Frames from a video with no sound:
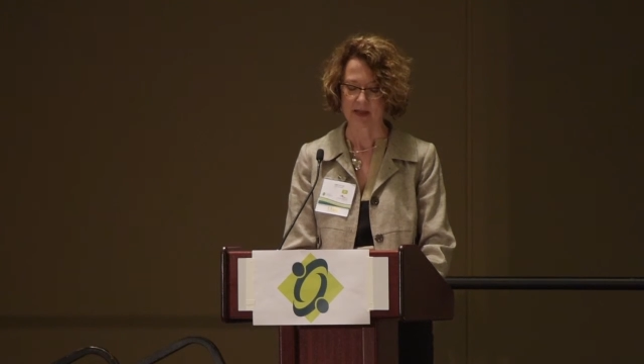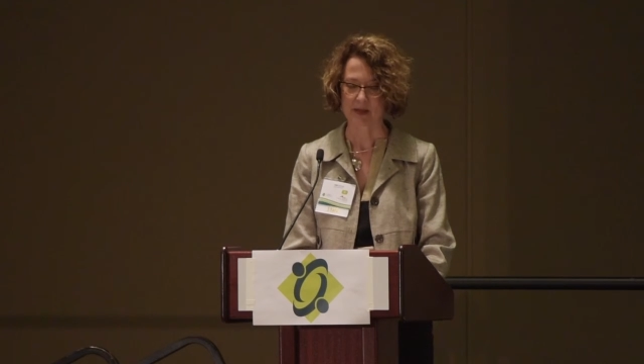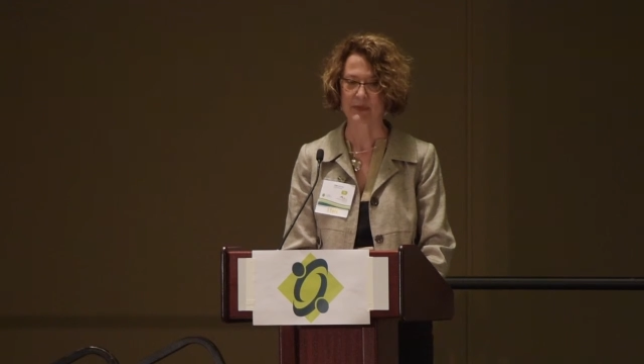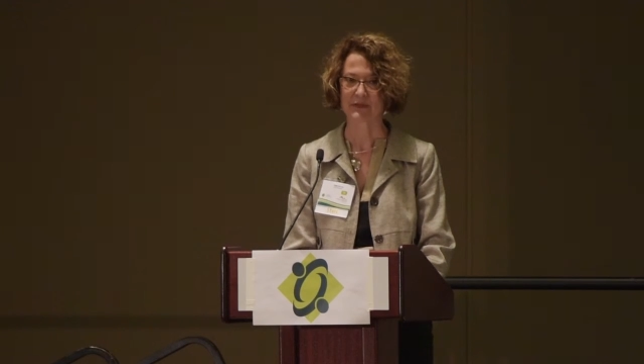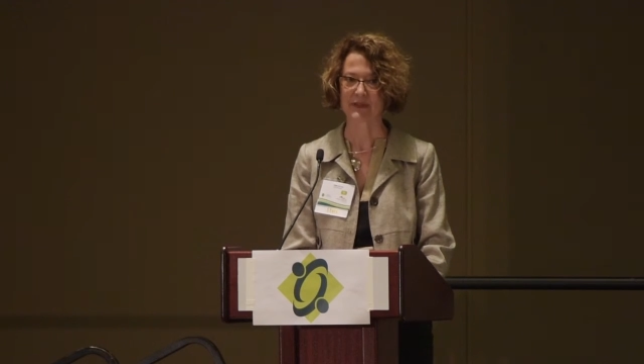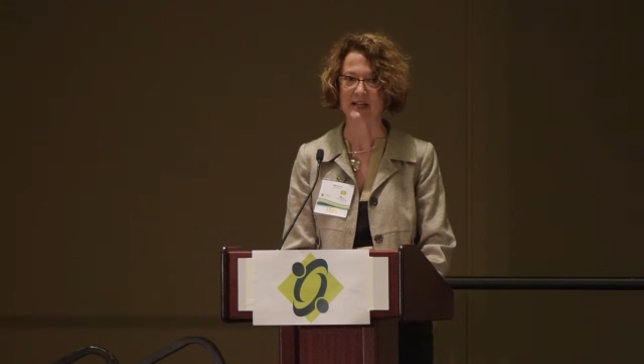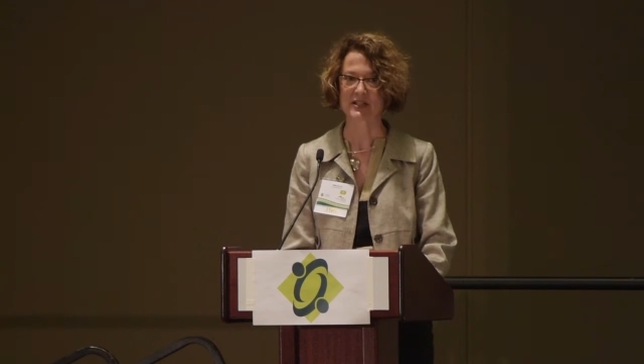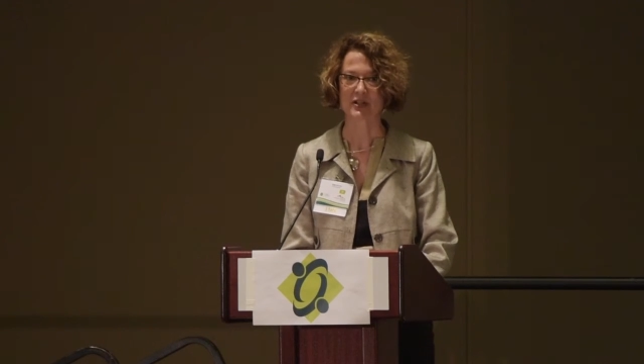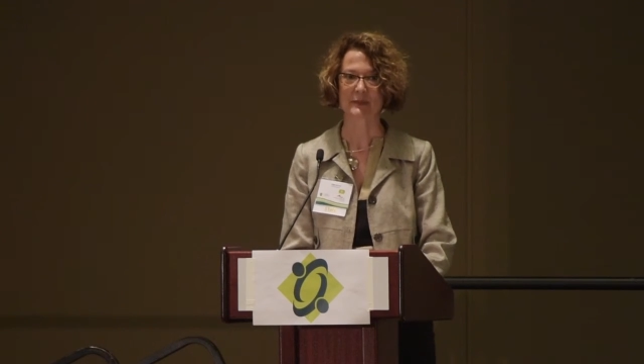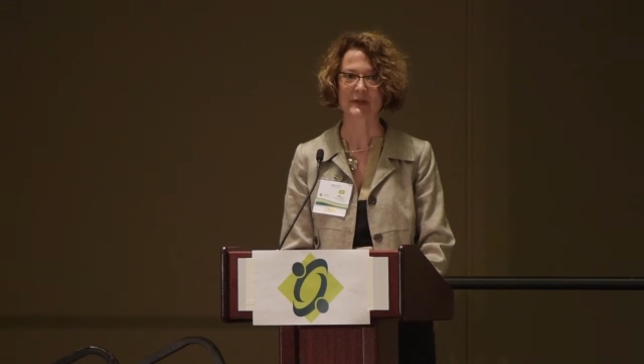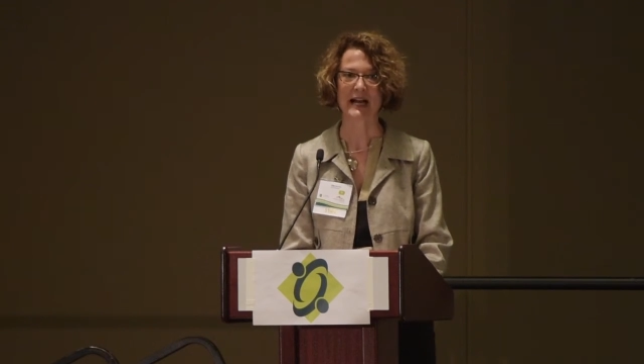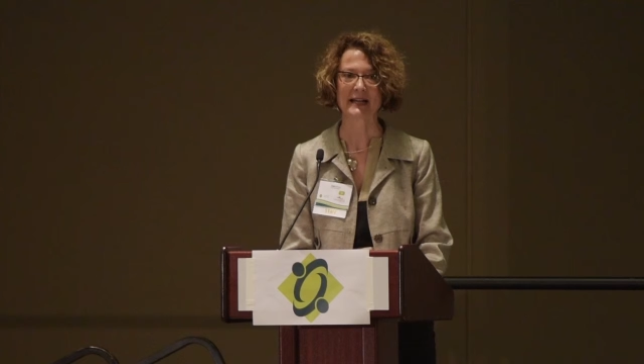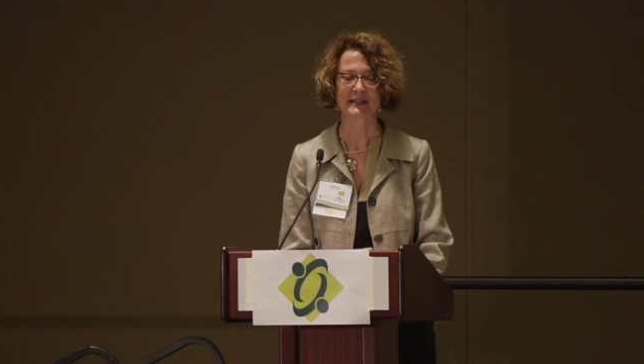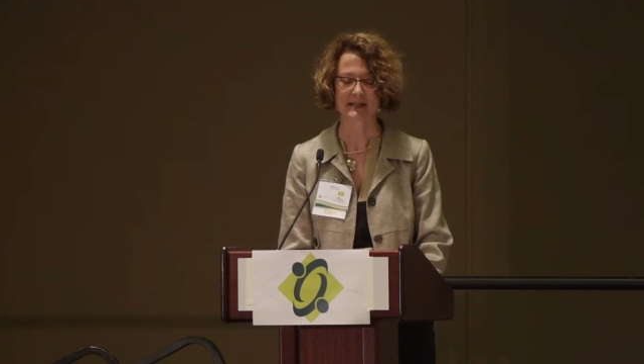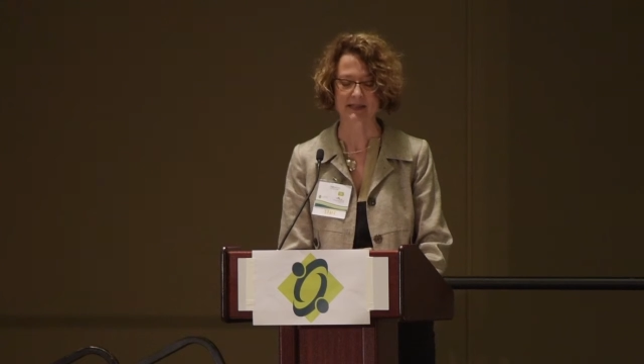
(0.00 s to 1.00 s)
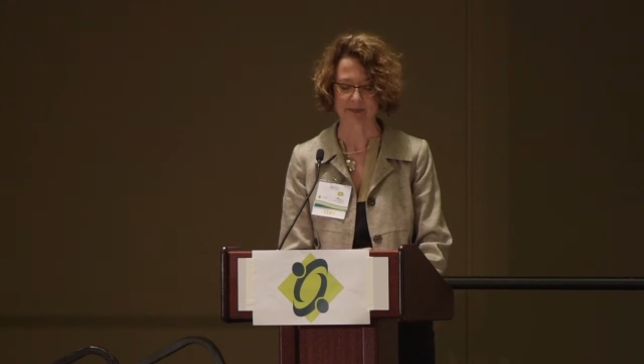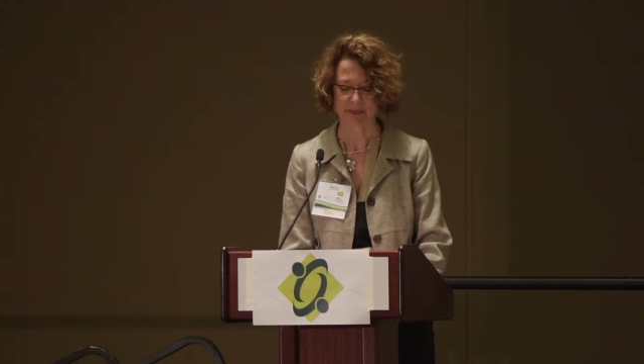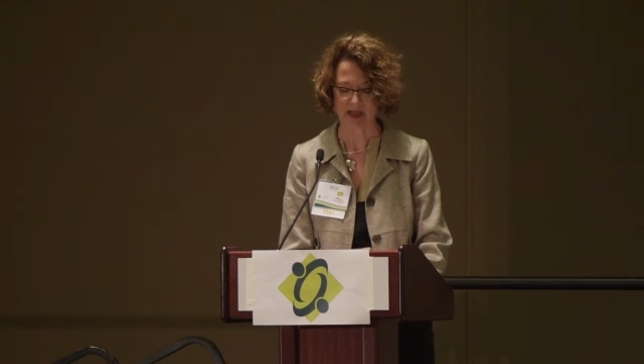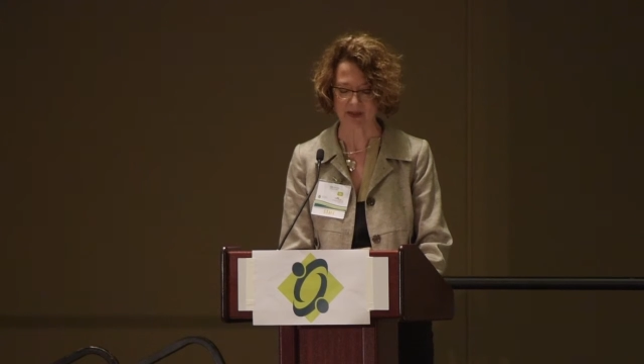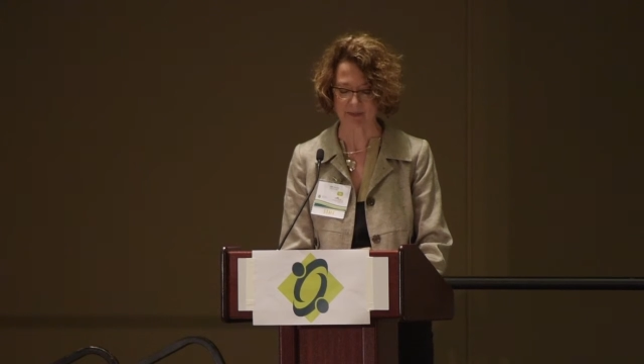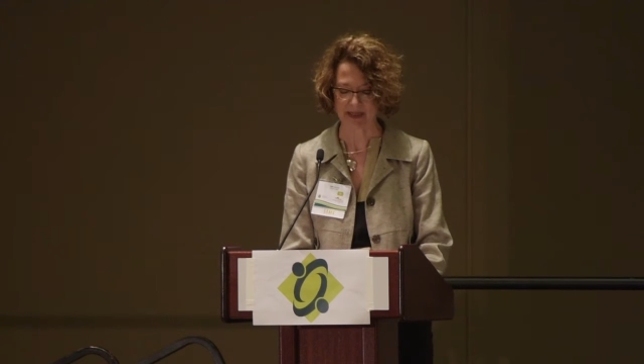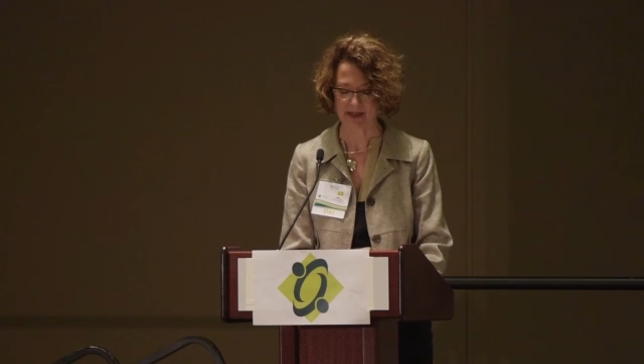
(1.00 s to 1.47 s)
The Professional Practice
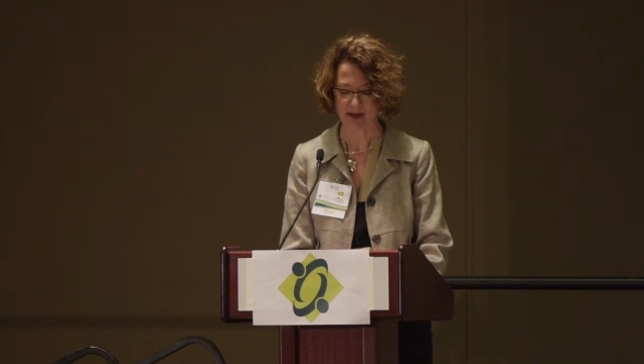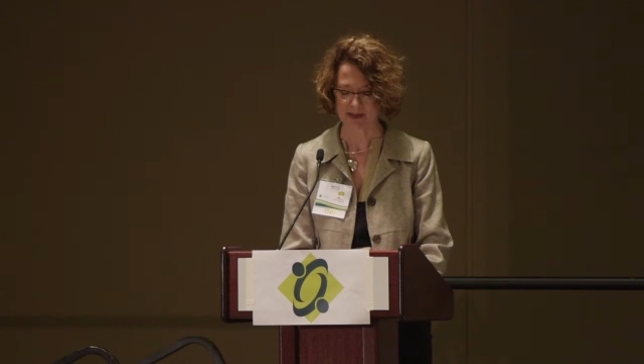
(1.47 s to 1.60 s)
Department